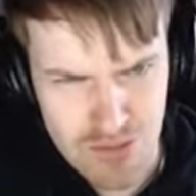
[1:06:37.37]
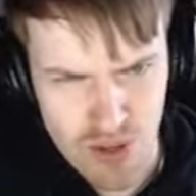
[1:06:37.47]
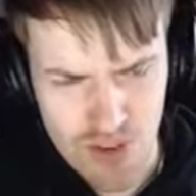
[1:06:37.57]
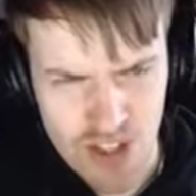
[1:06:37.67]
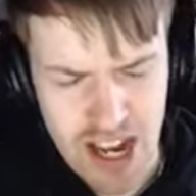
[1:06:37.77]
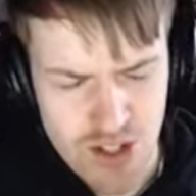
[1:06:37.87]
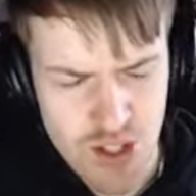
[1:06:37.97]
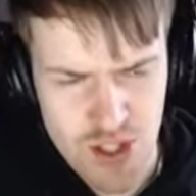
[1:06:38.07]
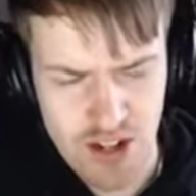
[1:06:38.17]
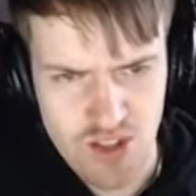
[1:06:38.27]
whatever the S
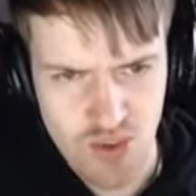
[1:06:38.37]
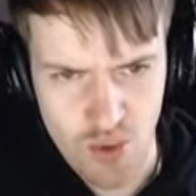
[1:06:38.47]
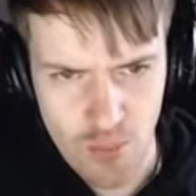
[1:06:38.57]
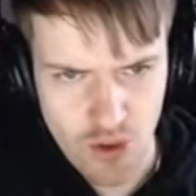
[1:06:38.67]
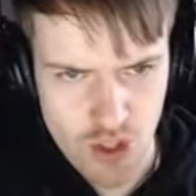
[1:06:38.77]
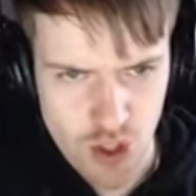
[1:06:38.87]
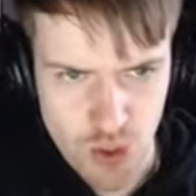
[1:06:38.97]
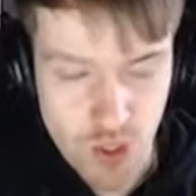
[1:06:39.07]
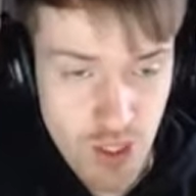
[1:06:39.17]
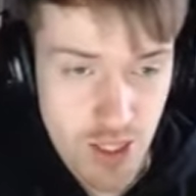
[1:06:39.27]
stands for, I'm not
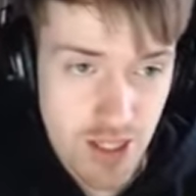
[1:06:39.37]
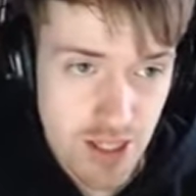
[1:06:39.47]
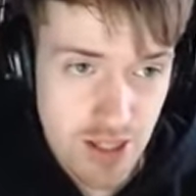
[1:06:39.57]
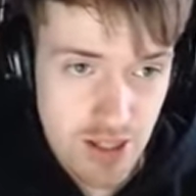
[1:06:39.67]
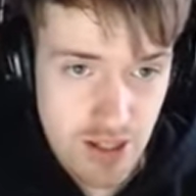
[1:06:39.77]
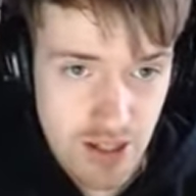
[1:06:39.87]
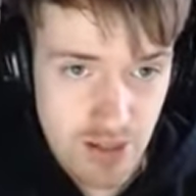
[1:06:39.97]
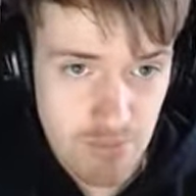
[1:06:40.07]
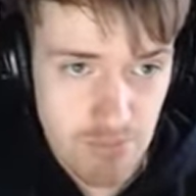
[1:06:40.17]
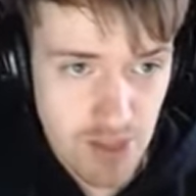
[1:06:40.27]
sure.
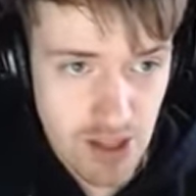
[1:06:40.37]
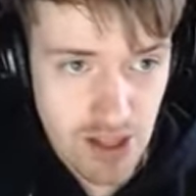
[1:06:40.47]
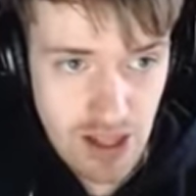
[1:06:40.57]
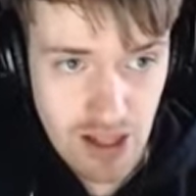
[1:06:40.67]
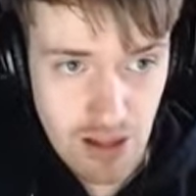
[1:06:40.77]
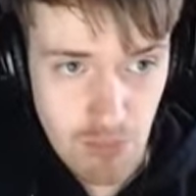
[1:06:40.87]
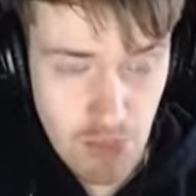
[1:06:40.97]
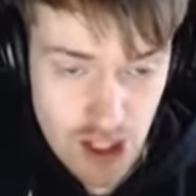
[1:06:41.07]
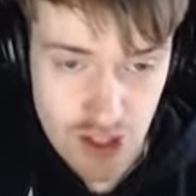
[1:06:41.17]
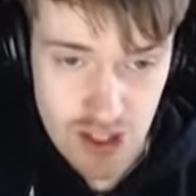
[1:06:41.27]
Um,
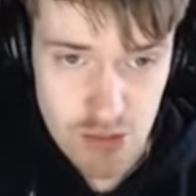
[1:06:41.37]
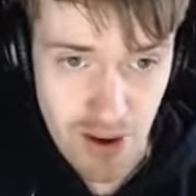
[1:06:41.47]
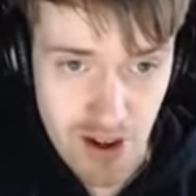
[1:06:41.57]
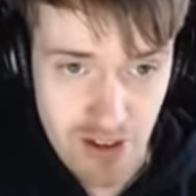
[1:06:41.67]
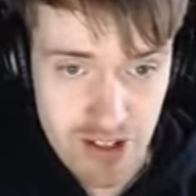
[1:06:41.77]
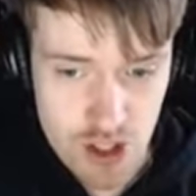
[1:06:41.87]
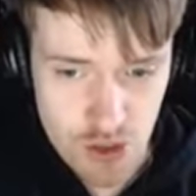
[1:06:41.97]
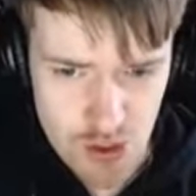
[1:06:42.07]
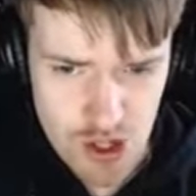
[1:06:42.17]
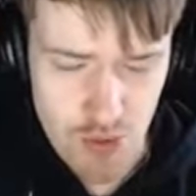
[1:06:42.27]
much less mileage
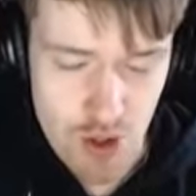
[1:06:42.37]
and also